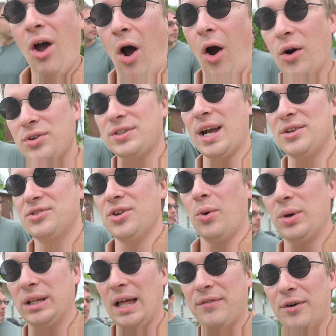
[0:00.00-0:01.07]
aren't I so
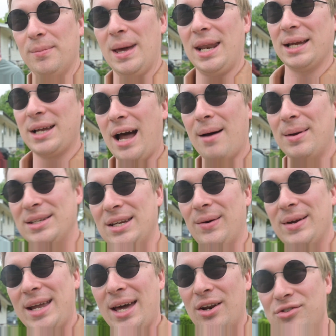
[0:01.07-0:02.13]
clever meta
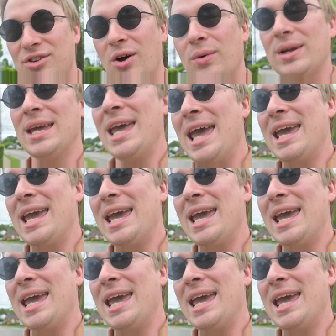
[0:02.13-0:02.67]
commentary kind of joke.